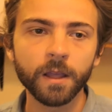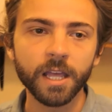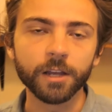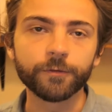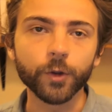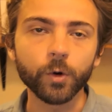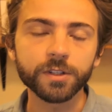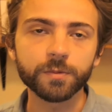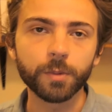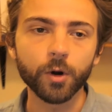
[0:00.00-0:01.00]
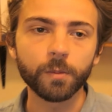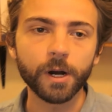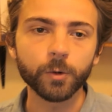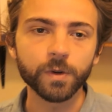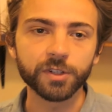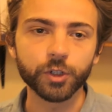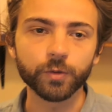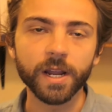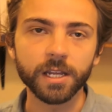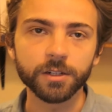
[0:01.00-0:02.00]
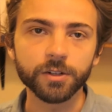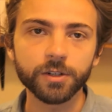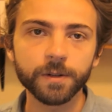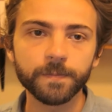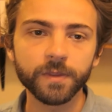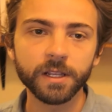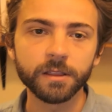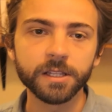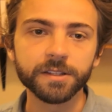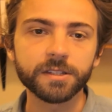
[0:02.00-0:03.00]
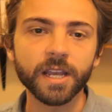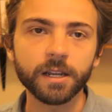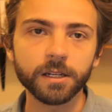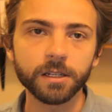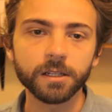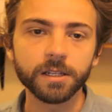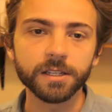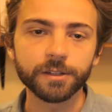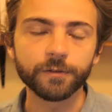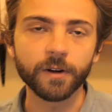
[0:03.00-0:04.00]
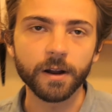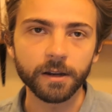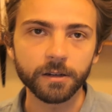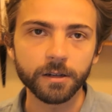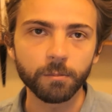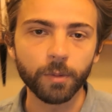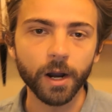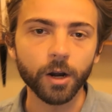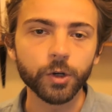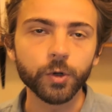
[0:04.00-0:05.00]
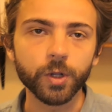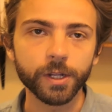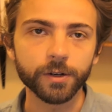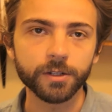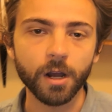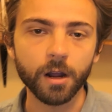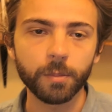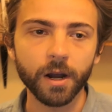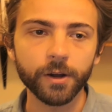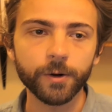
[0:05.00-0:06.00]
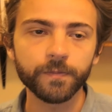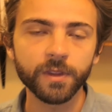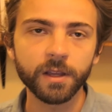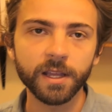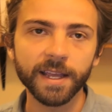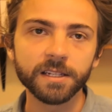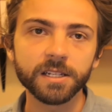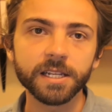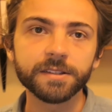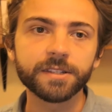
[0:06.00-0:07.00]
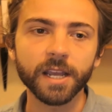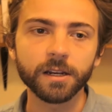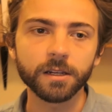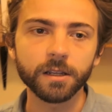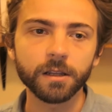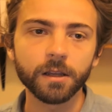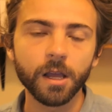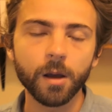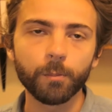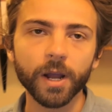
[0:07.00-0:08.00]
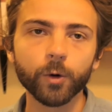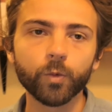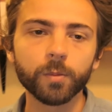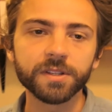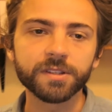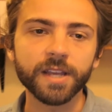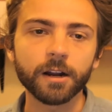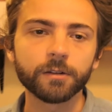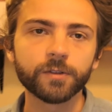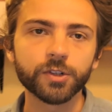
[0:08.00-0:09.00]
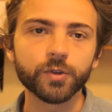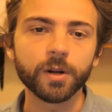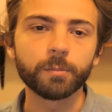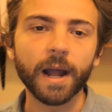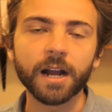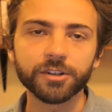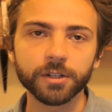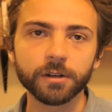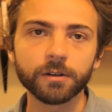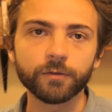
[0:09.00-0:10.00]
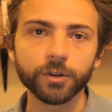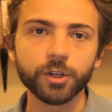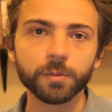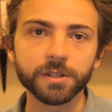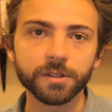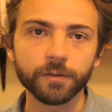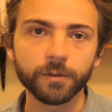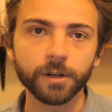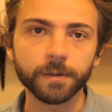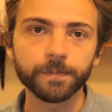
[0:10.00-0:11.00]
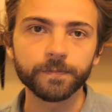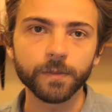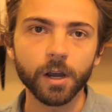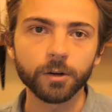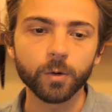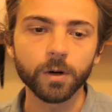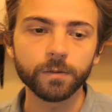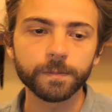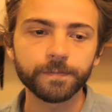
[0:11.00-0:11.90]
If Florence Beaumont was deranged, then sanity is defined by our nuclear stockpile, and insanity by a woman's sacrificial compassion for human suffering, unquote.